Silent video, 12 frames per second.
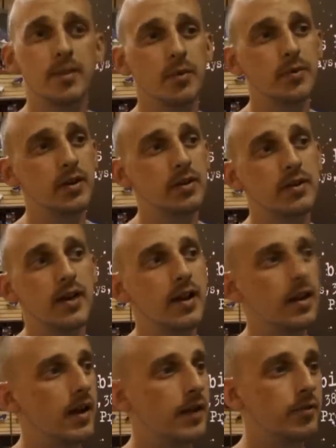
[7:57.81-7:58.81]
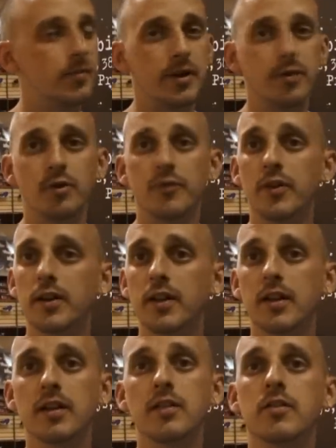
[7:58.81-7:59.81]
Came up here, got in line with my girlfriend
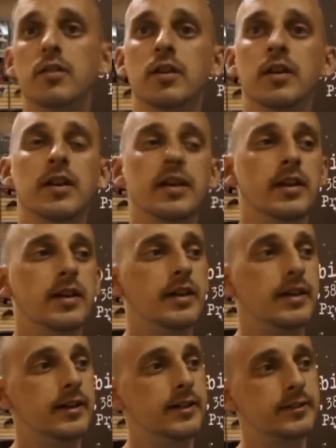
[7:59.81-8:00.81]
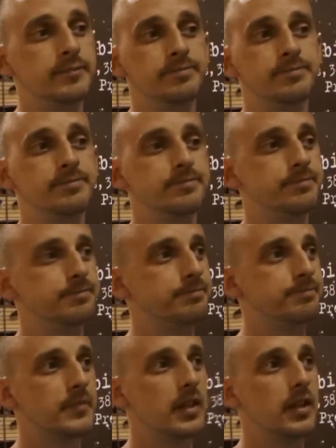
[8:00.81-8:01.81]
and kids, and
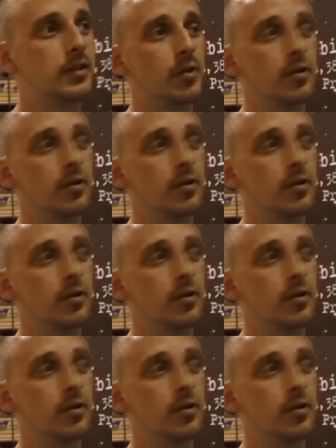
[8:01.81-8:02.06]
he